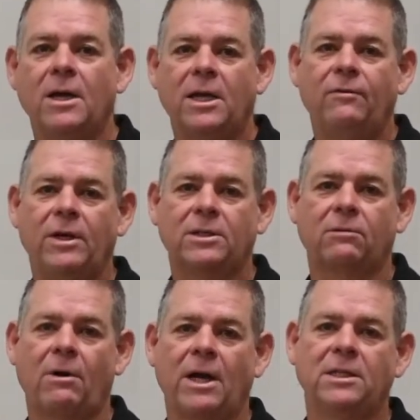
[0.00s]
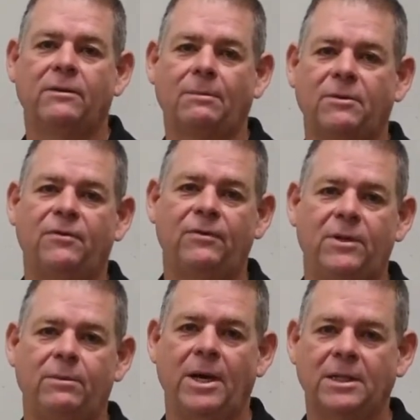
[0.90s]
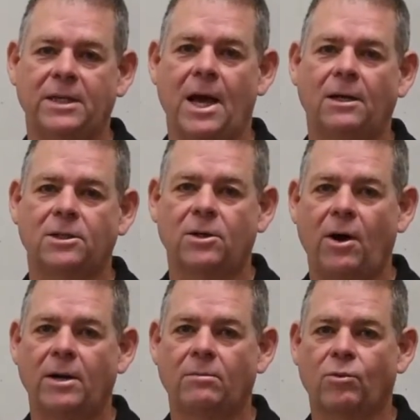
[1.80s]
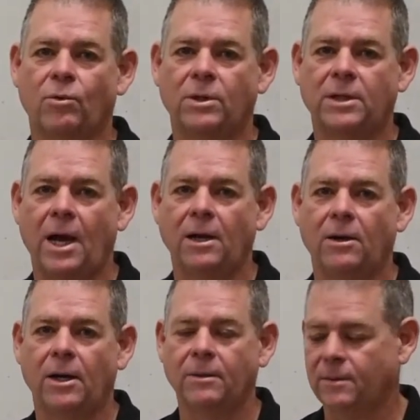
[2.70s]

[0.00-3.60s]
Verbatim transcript: giving us a range of up to 50 metres outside in broad daylight.